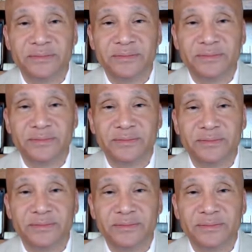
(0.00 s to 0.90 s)

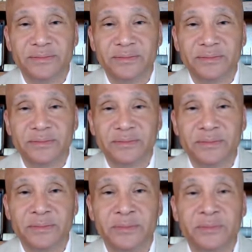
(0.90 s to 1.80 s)

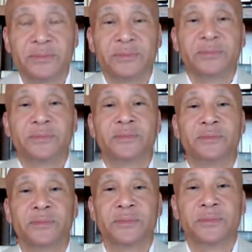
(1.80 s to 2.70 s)

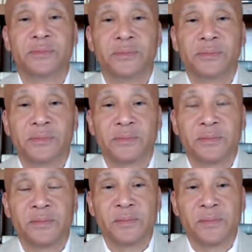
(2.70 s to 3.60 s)

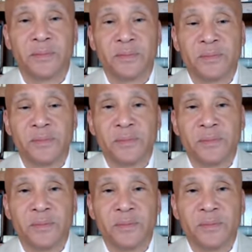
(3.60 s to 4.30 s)
(not speaking)